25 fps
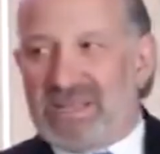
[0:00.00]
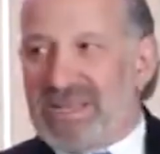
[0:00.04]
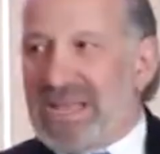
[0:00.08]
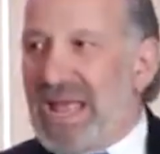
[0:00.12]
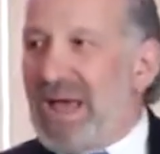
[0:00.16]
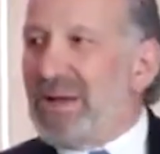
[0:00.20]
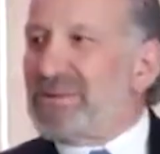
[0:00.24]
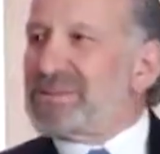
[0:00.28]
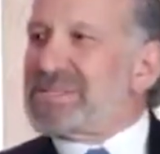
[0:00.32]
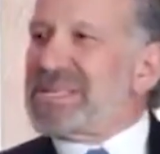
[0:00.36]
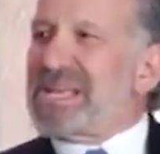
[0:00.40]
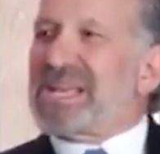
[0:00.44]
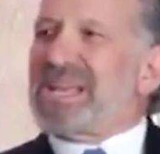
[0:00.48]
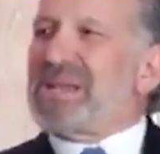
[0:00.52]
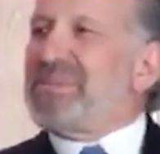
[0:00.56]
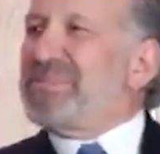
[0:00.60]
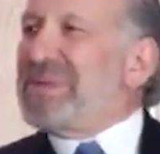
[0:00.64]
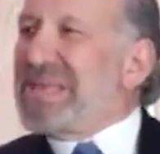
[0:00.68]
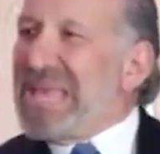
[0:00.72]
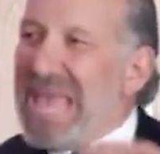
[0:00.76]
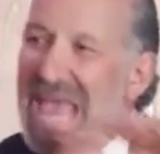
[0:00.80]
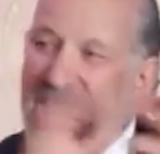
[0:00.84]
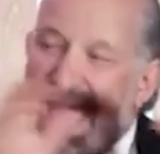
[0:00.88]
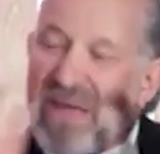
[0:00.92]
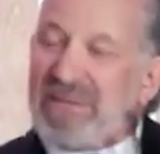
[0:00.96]
Now, it's not going
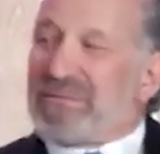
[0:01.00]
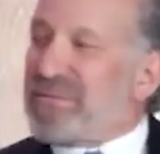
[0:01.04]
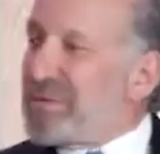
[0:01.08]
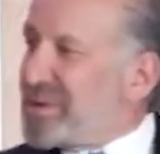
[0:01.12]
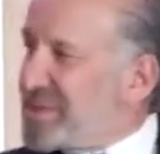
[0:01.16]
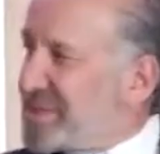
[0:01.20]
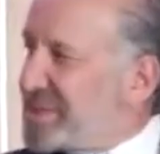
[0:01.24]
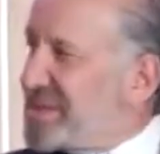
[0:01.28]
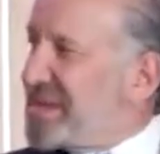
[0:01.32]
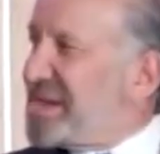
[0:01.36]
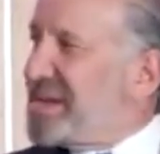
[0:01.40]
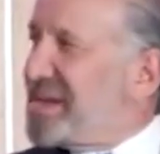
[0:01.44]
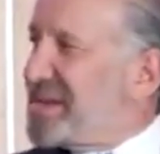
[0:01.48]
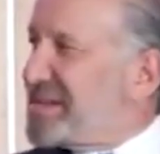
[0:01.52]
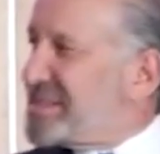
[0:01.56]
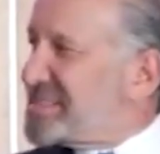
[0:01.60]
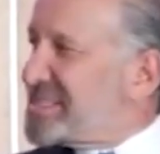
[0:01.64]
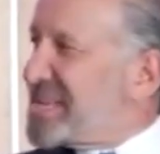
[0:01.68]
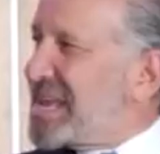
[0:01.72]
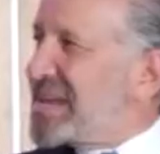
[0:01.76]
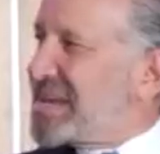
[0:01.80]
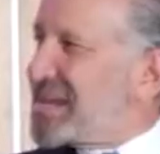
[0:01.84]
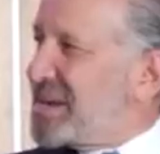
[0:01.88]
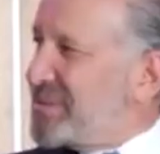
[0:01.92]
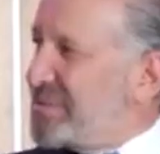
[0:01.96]
to be everything, and it's
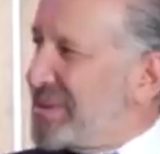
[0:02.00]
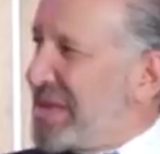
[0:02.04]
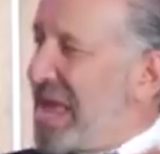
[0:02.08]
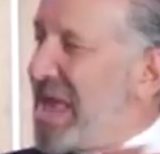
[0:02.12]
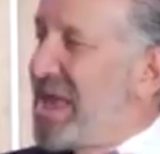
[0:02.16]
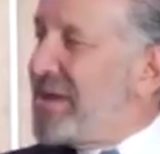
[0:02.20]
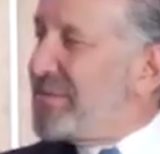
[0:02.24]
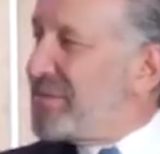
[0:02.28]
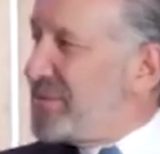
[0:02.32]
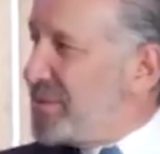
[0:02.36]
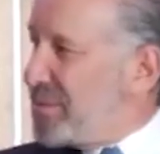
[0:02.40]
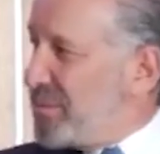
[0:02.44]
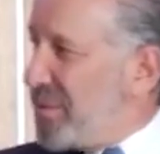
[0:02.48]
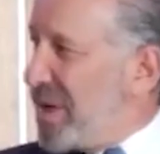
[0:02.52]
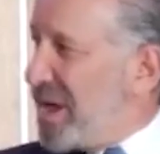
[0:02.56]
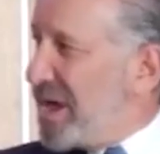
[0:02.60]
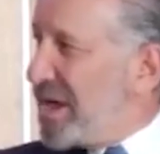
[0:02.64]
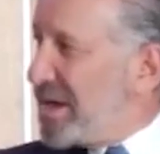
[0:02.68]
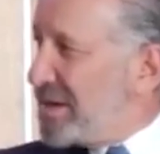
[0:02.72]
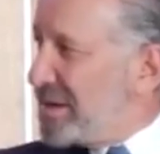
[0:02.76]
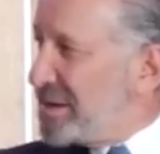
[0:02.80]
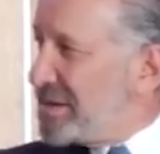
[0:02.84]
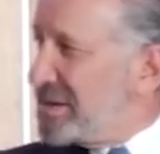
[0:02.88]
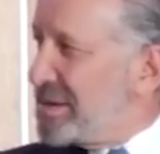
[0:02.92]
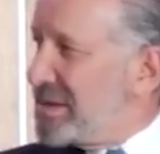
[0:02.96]
not going to be
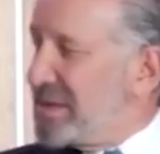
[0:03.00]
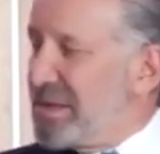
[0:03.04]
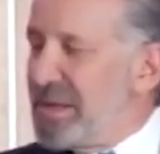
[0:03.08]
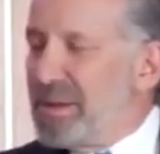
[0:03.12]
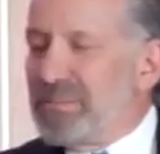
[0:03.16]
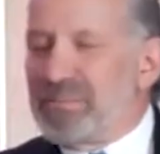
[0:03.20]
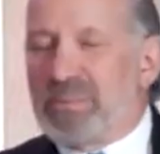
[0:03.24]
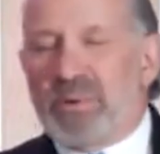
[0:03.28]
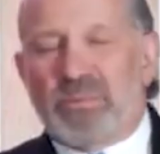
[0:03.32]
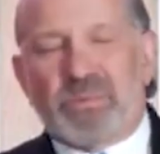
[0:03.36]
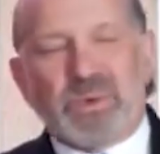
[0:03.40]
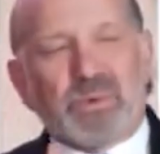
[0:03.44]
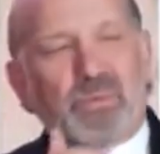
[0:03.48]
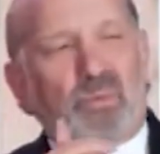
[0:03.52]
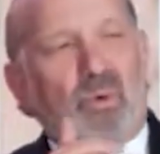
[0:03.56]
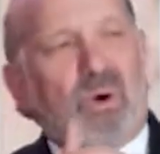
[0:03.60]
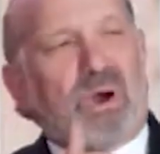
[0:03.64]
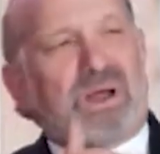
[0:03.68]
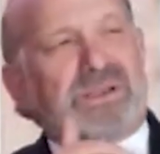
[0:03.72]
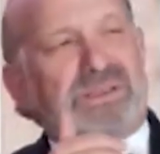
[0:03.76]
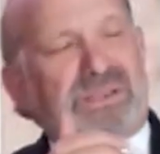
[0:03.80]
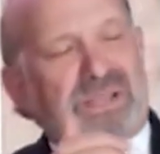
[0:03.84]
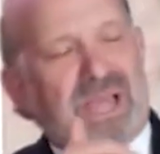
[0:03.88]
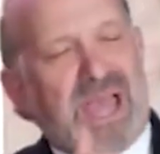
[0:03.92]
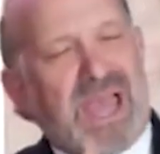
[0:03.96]
everywhere, but we
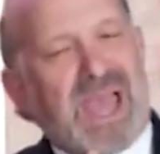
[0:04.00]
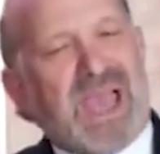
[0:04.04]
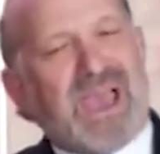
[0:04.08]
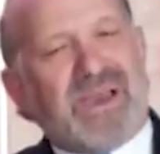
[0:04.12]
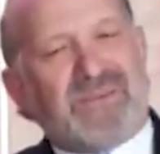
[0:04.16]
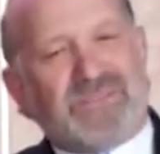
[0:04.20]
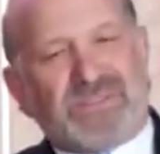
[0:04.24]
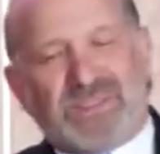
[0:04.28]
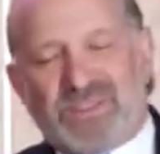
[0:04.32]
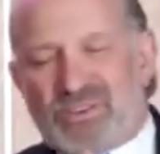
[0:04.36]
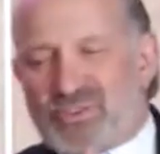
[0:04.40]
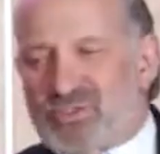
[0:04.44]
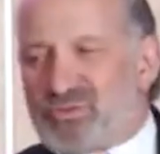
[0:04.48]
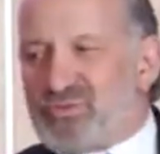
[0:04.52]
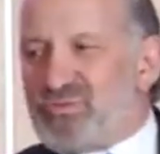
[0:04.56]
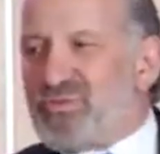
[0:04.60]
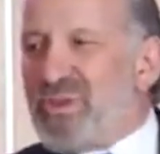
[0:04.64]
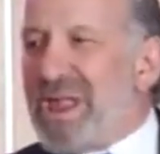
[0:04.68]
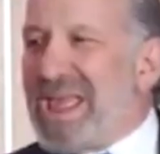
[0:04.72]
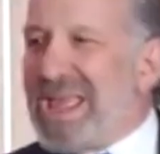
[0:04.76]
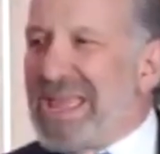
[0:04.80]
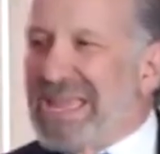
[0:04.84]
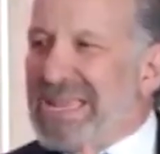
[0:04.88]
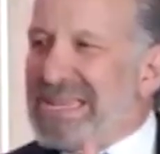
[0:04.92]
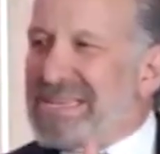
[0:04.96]
want to have the
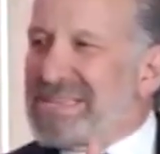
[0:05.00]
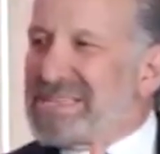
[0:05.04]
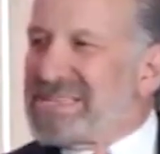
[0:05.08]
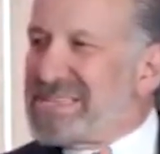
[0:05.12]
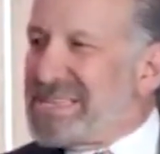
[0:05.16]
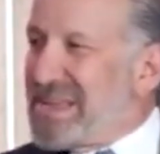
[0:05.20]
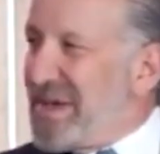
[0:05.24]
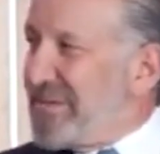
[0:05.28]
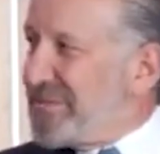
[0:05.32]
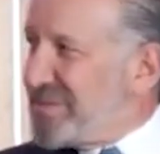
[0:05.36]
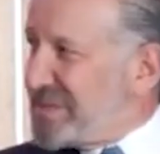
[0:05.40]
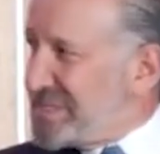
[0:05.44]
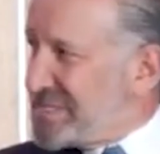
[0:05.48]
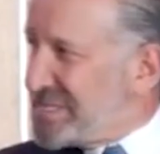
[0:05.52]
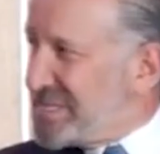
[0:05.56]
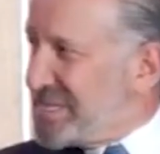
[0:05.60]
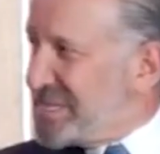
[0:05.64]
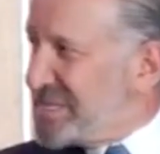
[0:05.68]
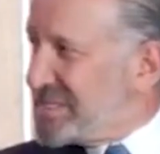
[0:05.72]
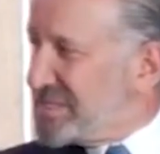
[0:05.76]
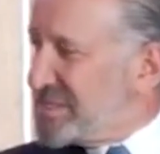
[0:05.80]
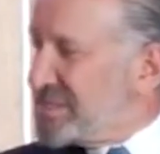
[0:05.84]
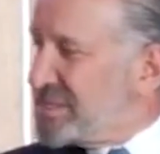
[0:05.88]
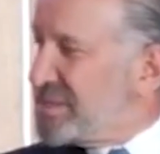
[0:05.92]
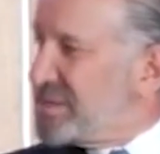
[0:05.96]
trade
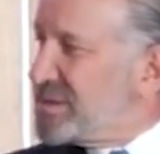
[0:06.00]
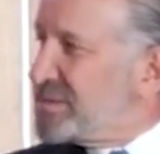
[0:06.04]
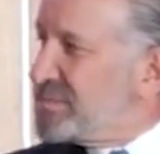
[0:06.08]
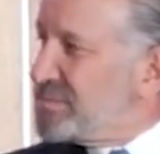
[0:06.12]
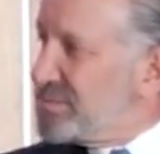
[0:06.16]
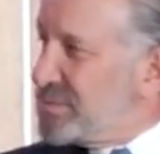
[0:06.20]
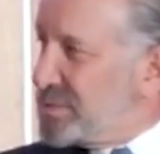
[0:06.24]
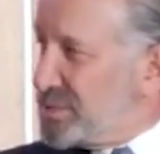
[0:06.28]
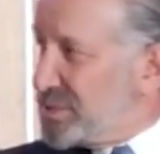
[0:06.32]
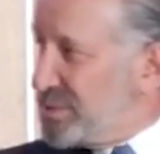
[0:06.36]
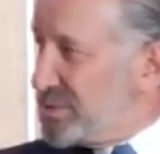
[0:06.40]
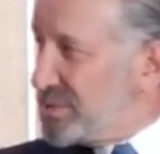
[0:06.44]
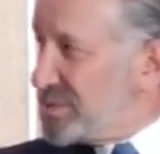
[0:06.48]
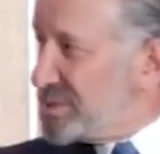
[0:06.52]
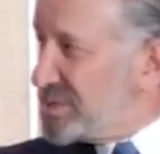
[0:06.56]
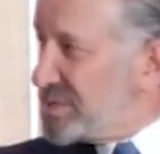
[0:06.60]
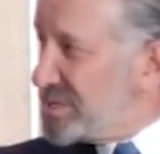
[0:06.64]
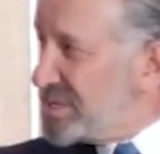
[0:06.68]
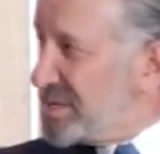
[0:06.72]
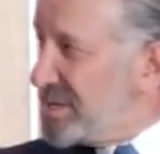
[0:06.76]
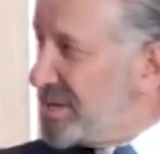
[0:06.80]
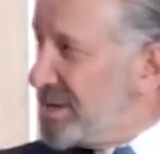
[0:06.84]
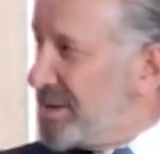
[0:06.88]
deficit reduced.